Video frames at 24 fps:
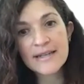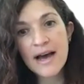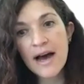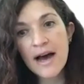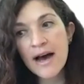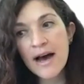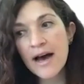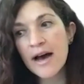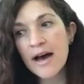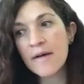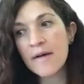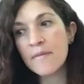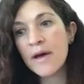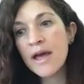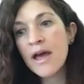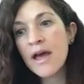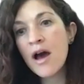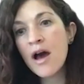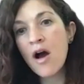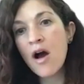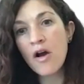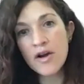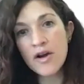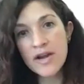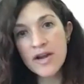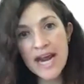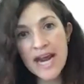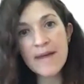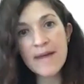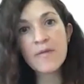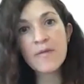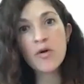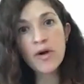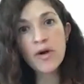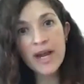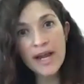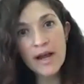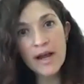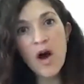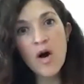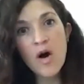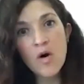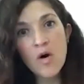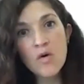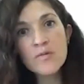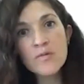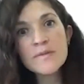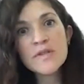our neighboring
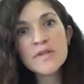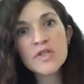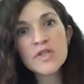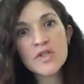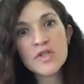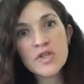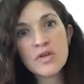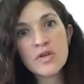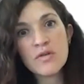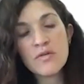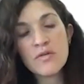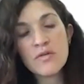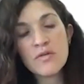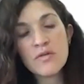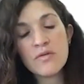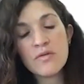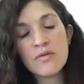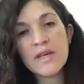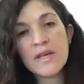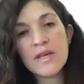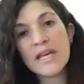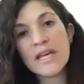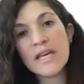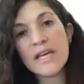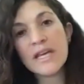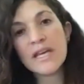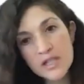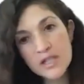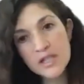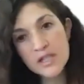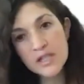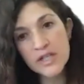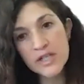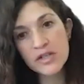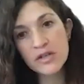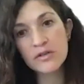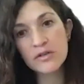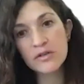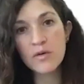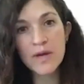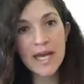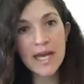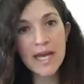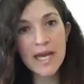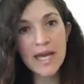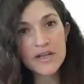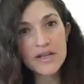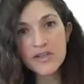homes to the infrastructure
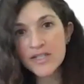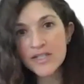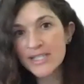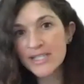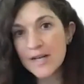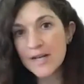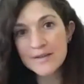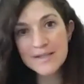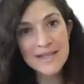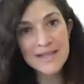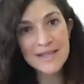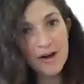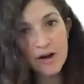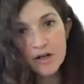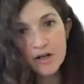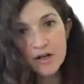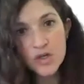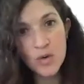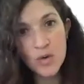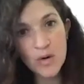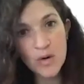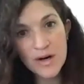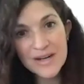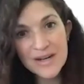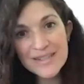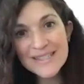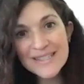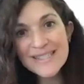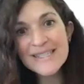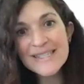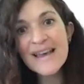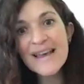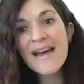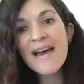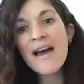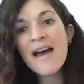located just outside our doors.